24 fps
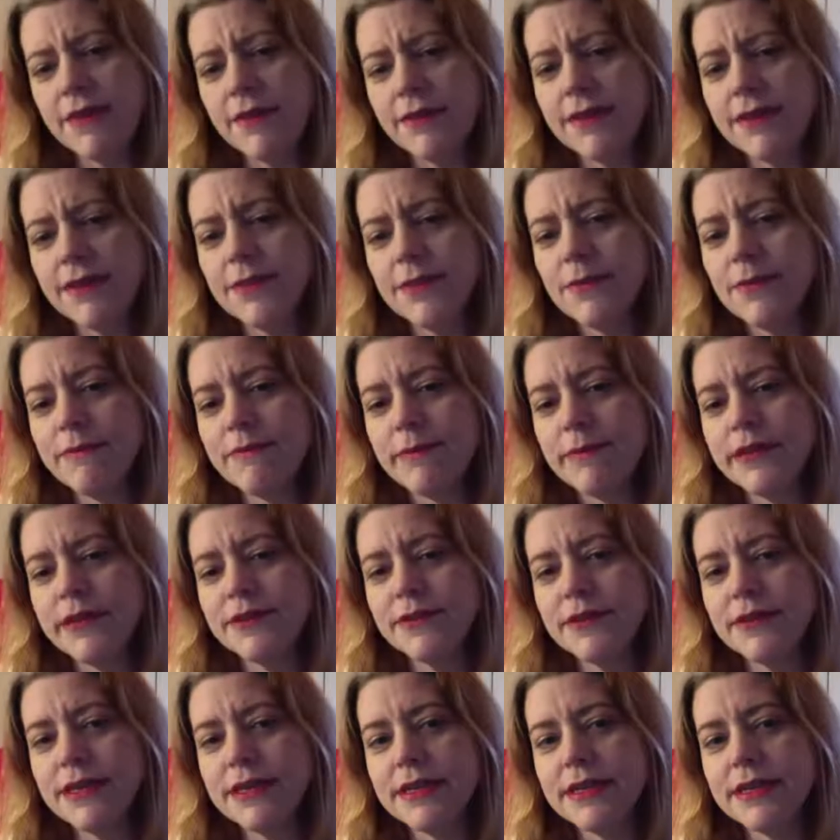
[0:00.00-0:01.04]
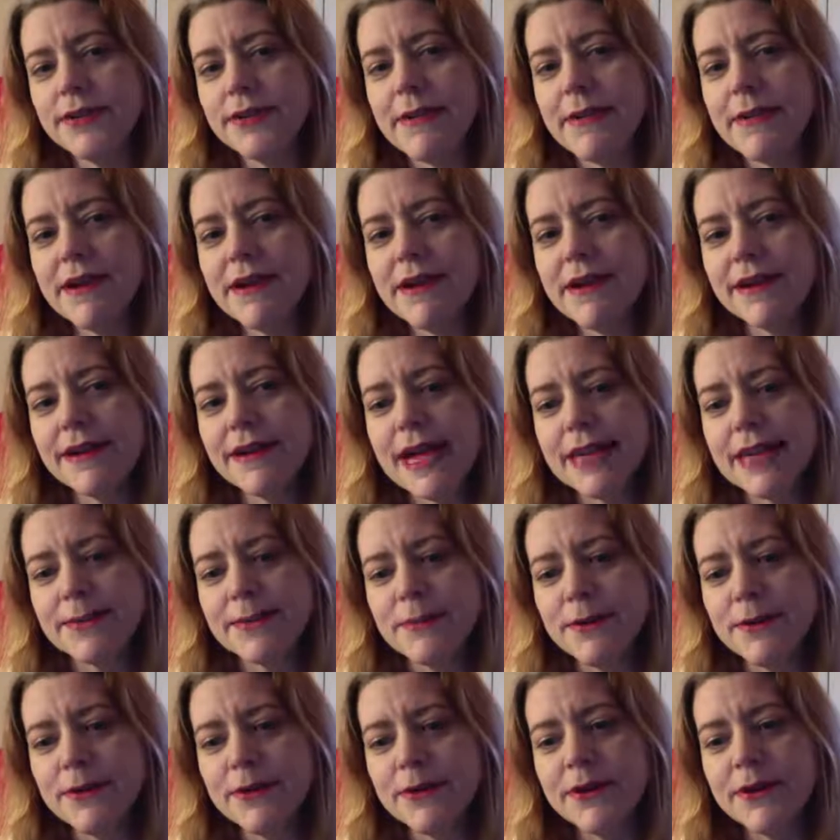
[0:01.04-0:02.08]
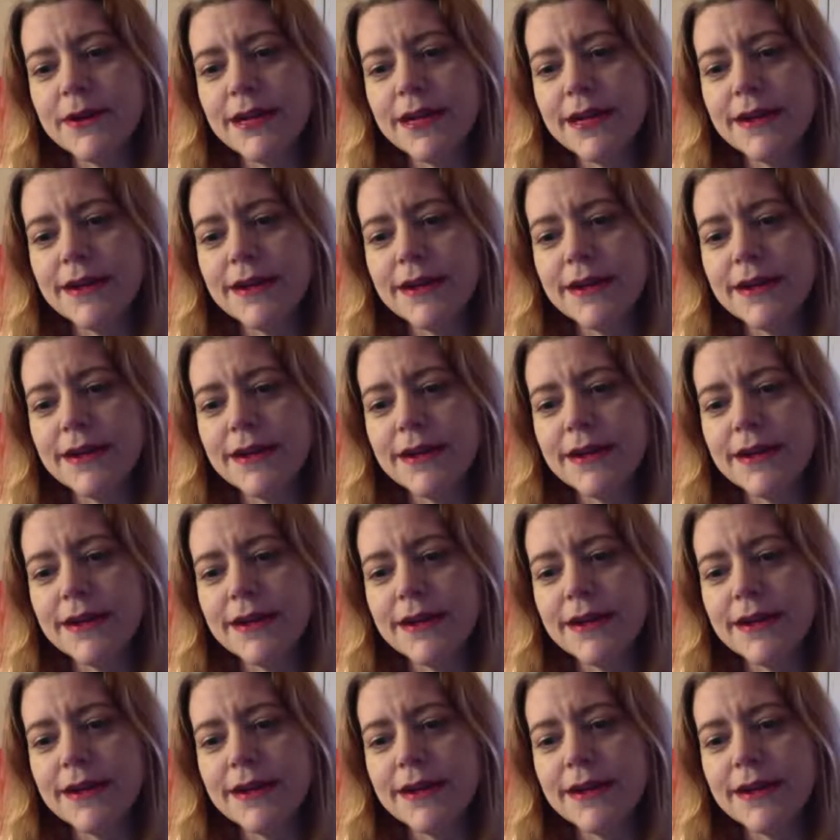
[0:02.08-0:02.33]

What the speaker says: one picturing So I Married an Axe Murderer here?